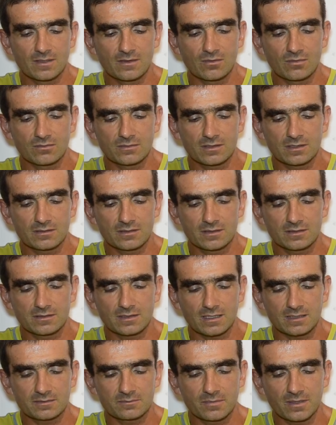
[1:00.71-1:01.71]
On the other hand,
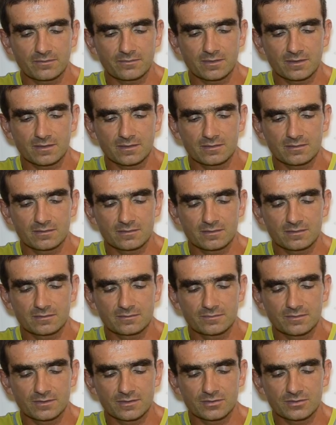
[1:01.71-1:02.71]
Atmavir, he
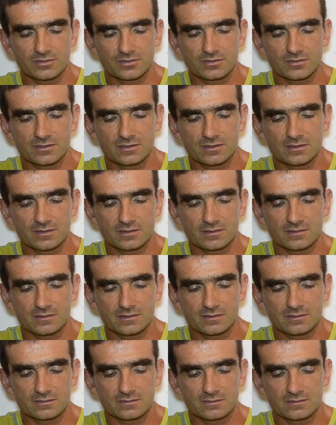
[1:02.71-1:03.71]
finished today
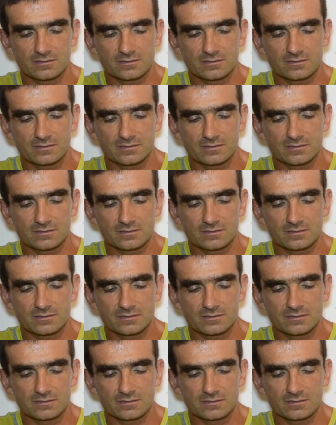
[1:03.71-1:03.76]
at